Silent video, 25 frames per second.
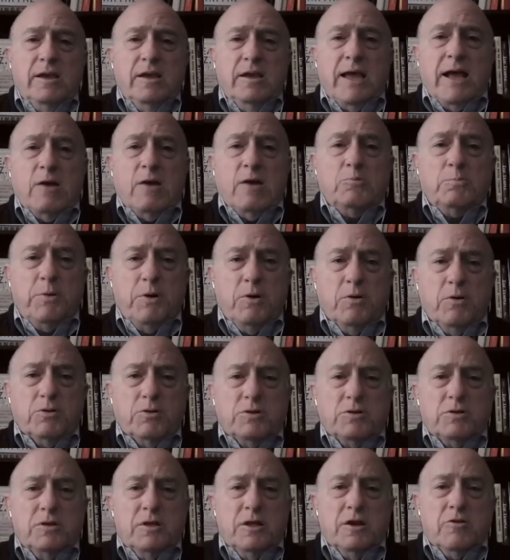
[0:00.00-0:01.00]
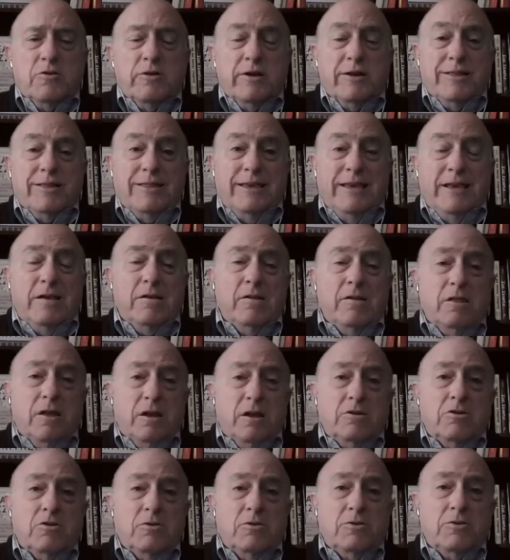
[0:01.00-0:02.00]
outposts that are illegal
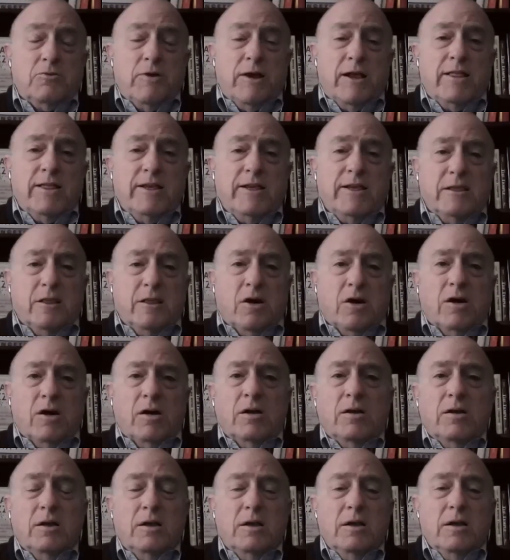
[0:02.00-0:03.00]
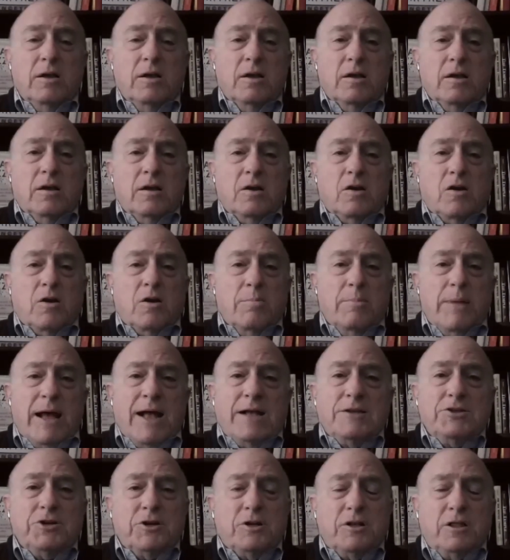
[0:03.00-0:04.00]
under Israeli law are
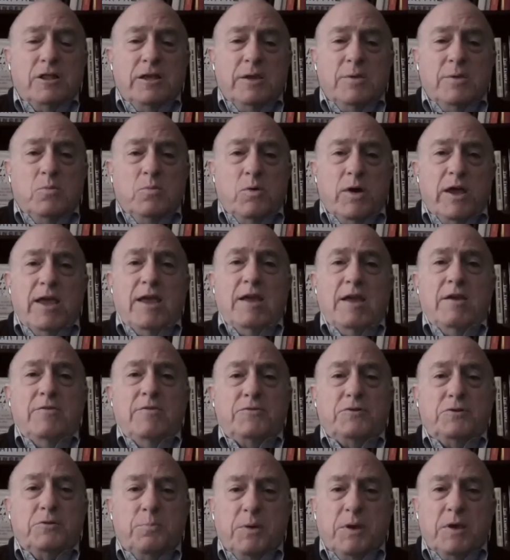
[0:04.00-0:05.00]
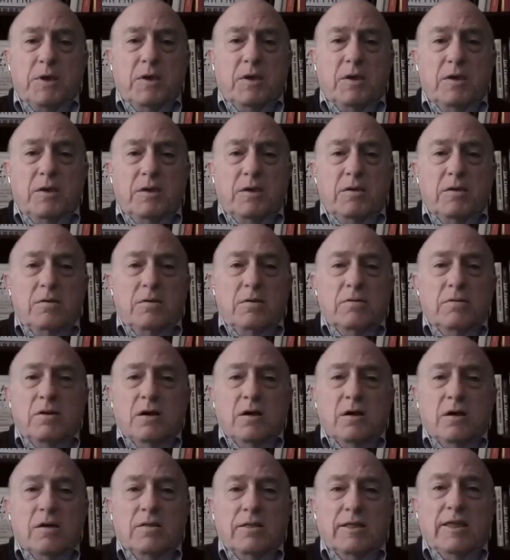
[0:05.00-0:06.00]
magically waived to be
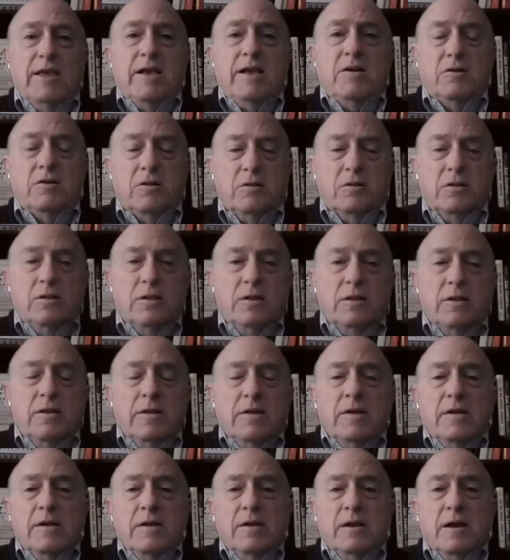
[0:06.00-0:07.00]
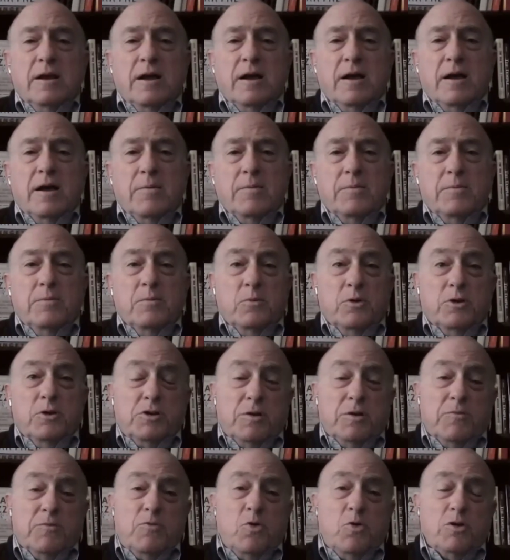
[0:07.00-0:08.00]
legal,
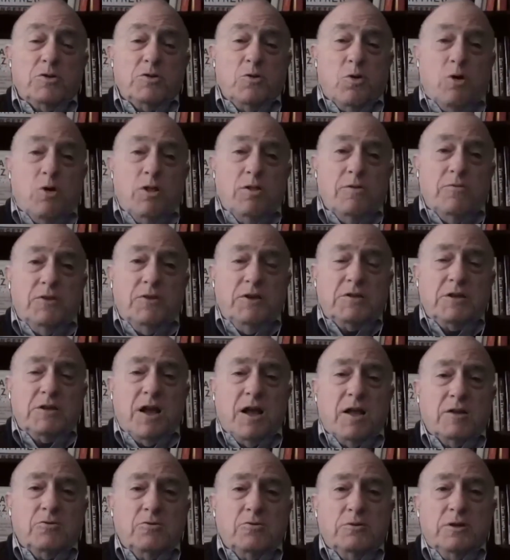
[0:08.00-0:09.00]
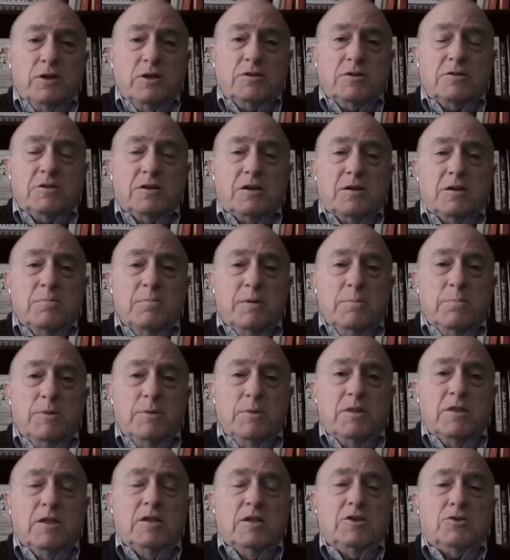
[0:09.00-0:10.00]
which of course all of this contradicts a
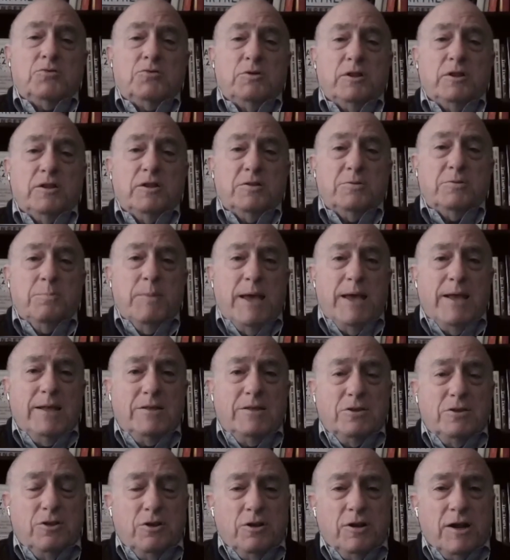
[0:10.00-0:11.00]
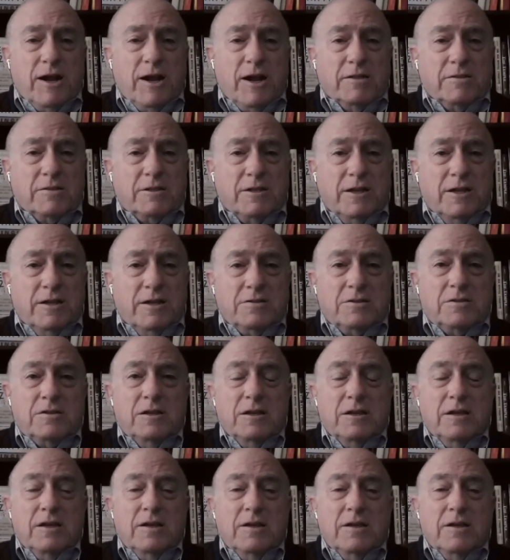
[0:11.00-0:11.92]
commitment that Israel has made to the United States